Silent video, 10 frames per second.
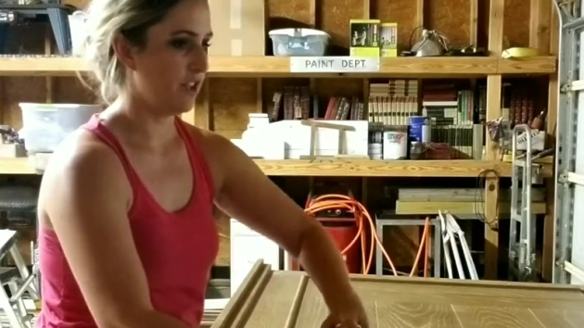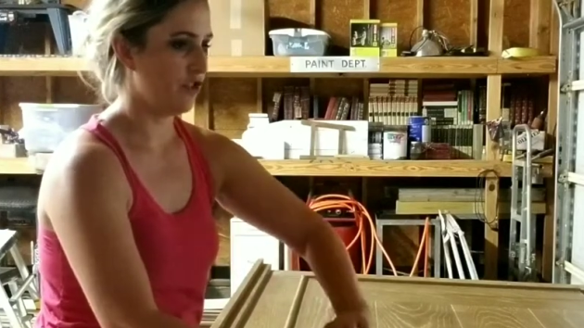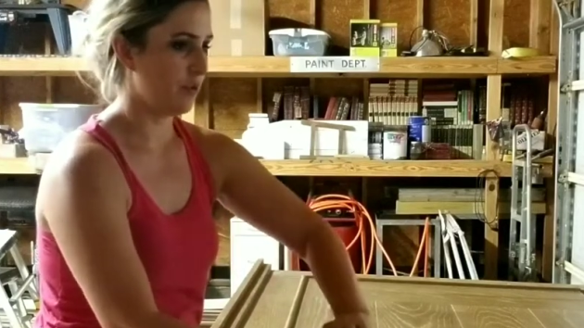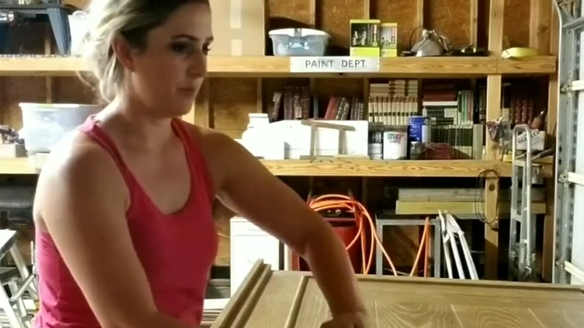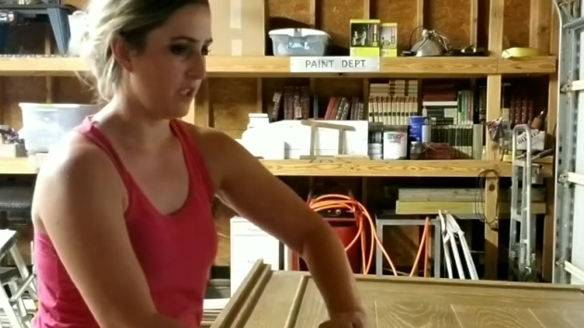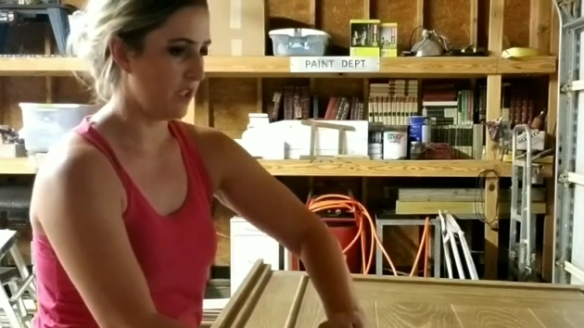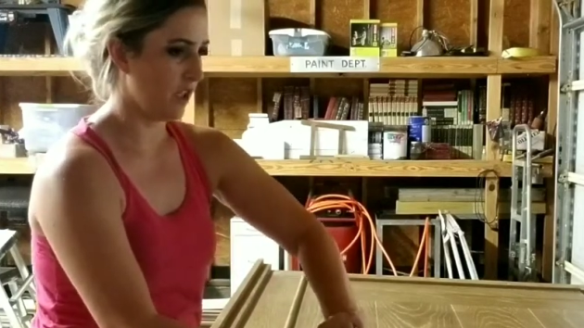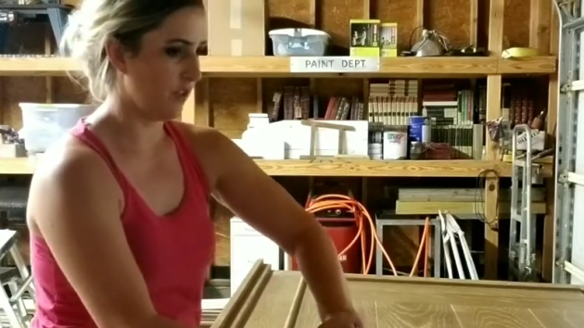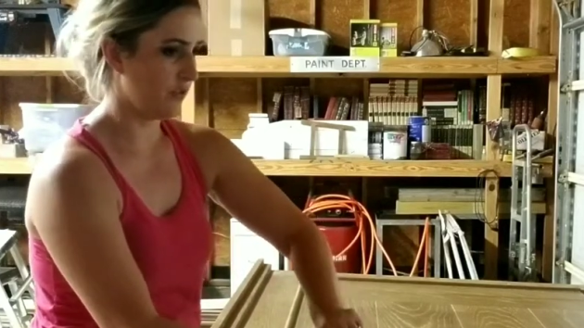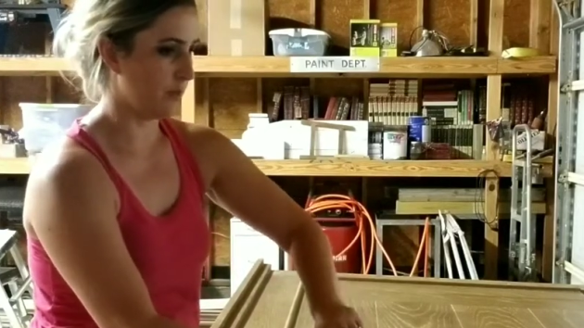This should be
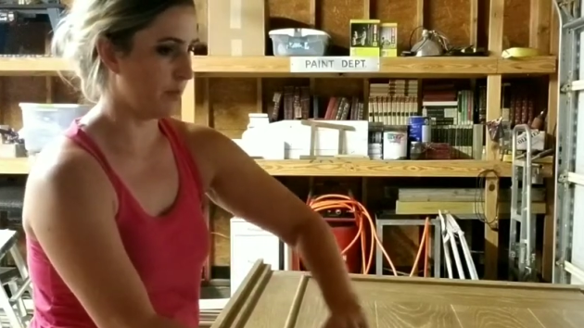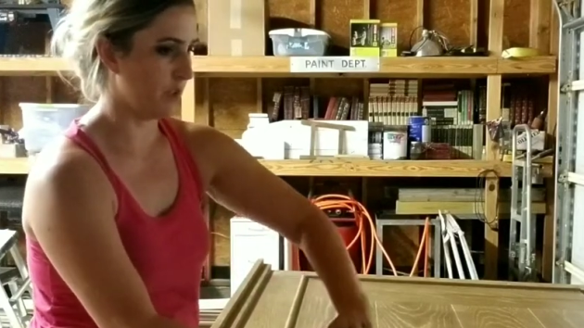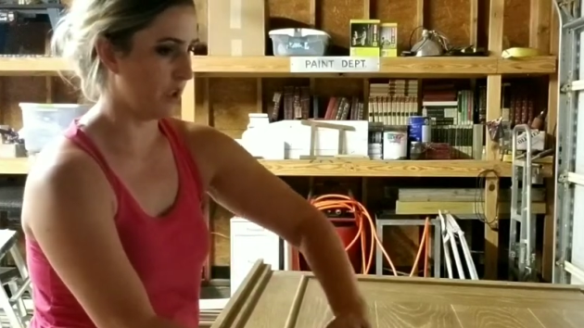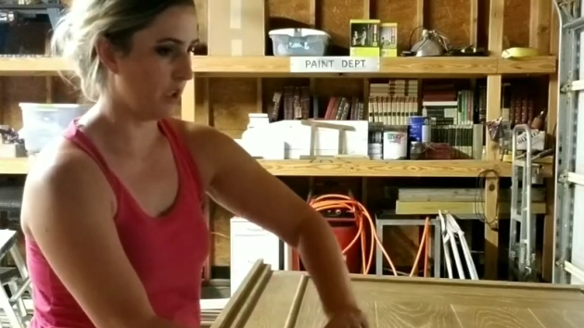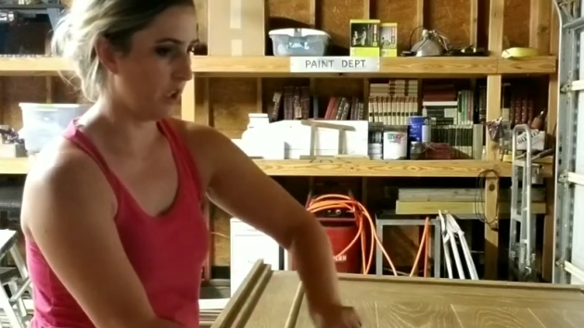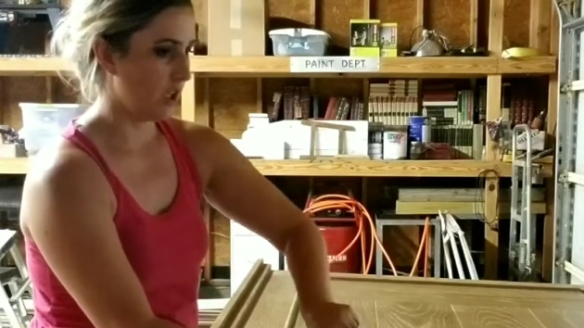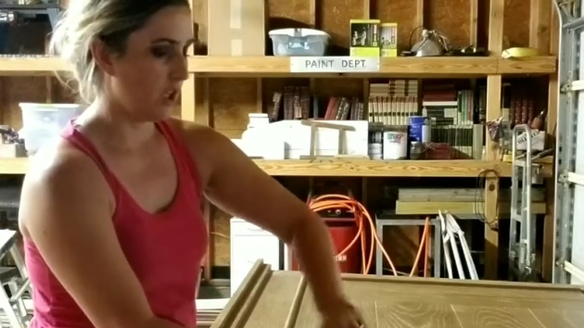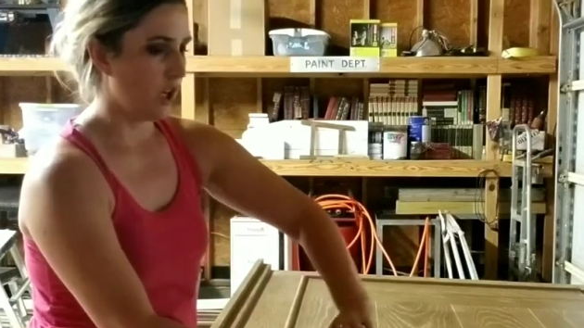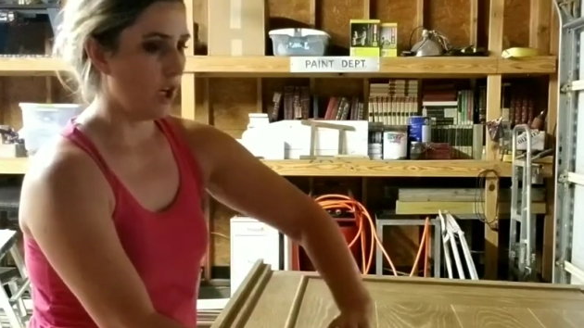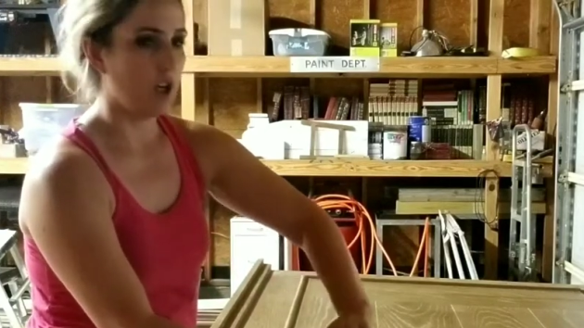enough to put
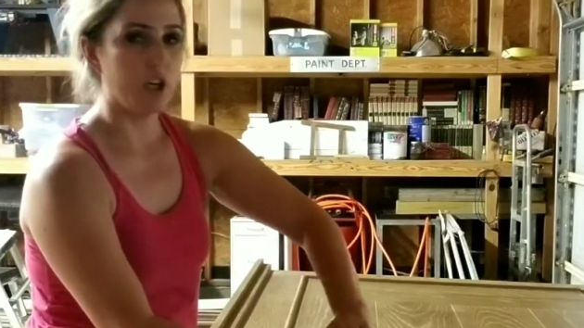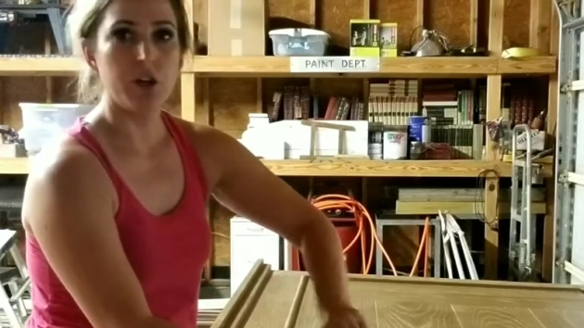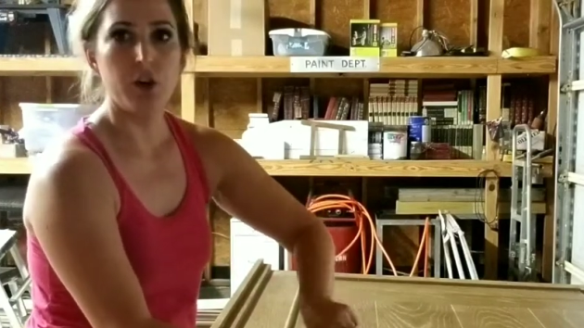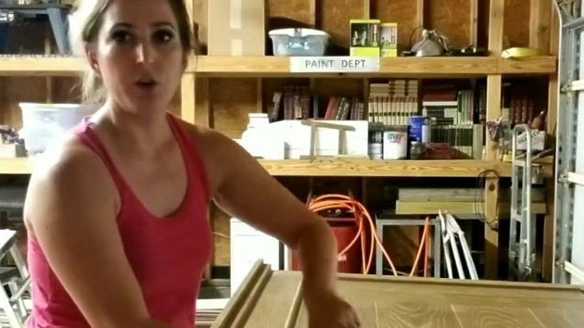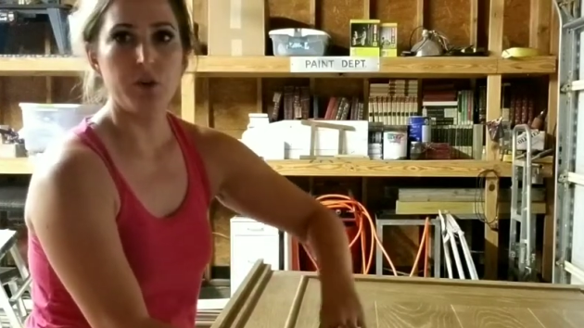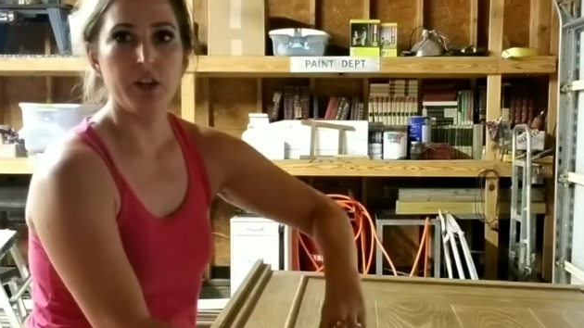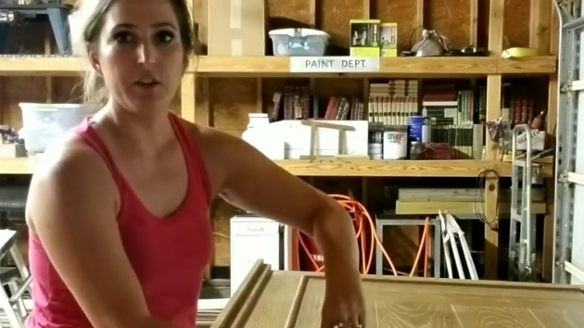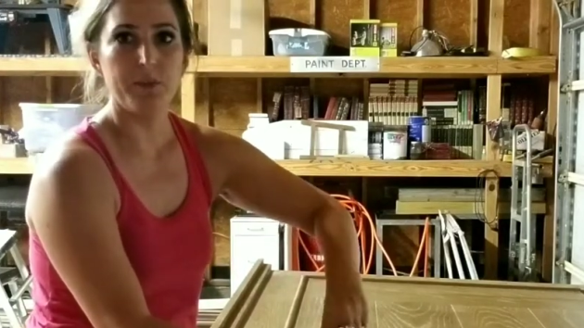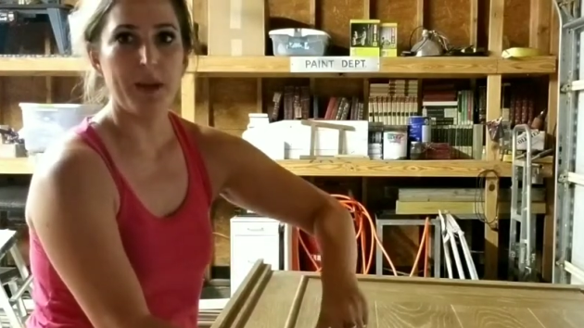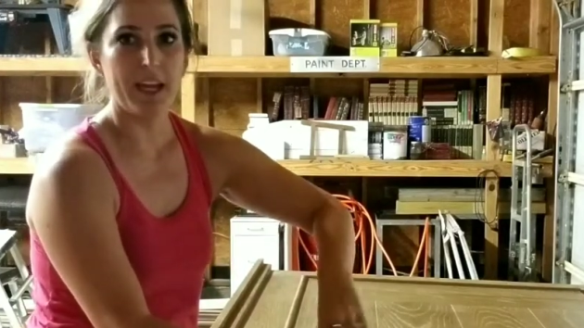a coat
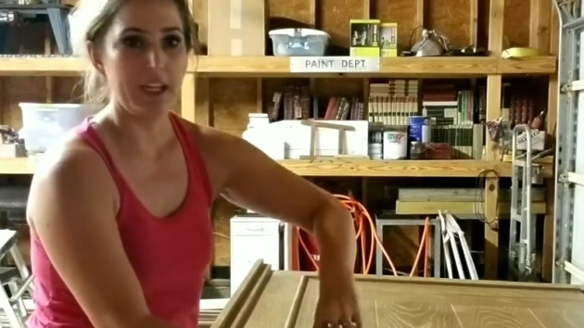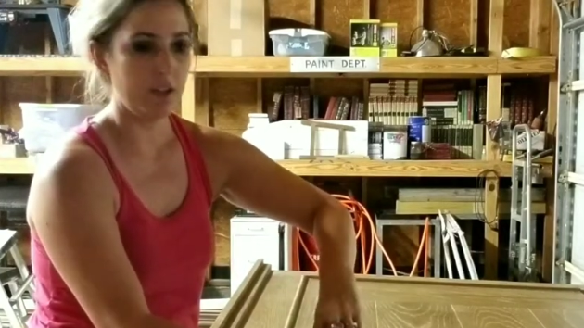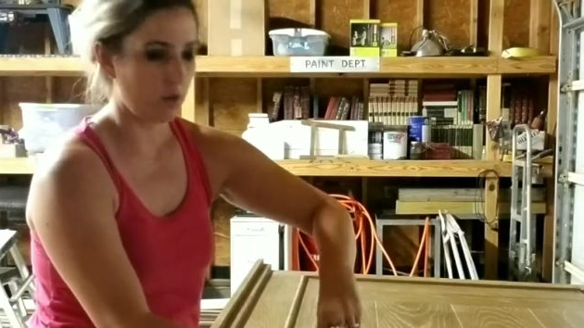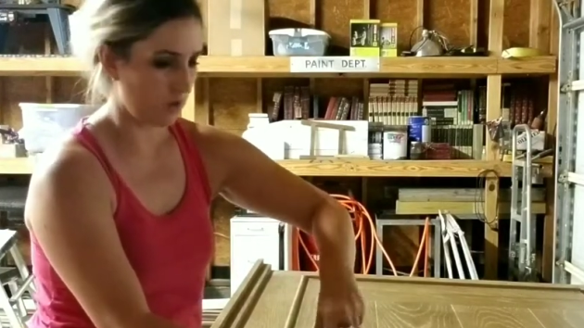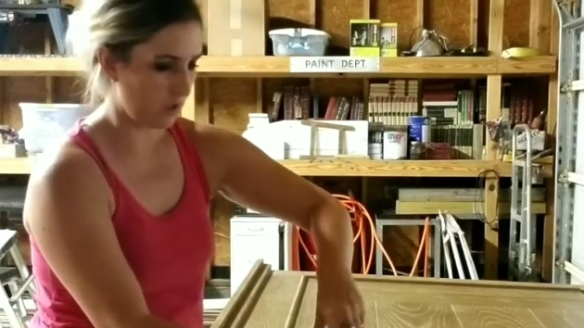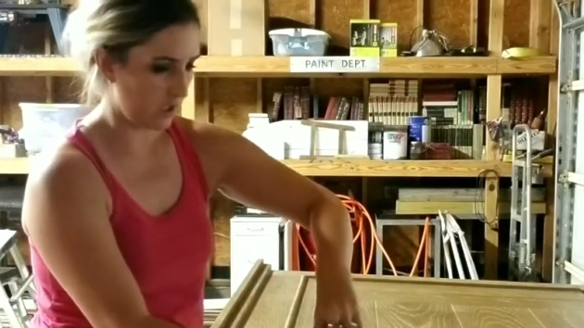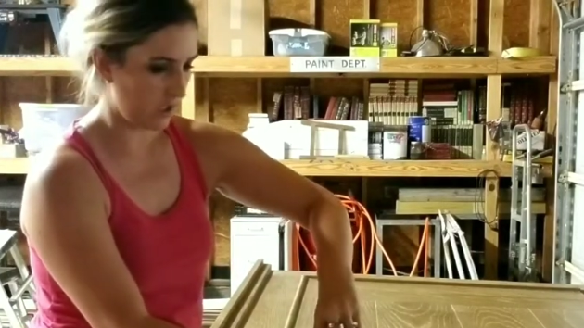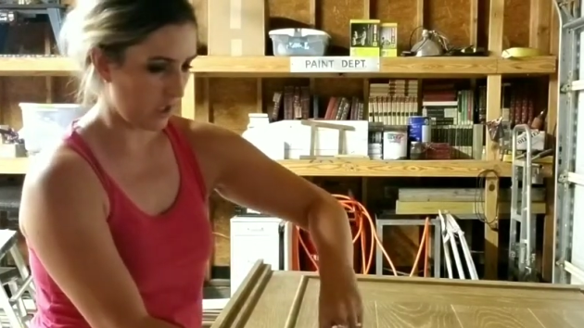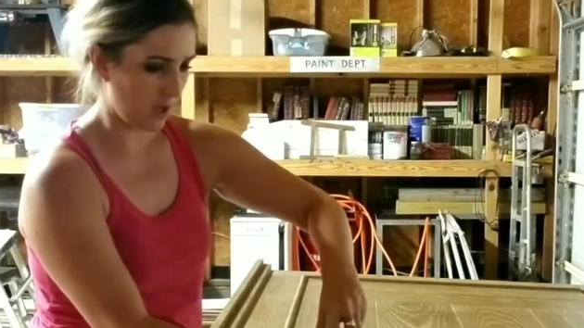of paint on it.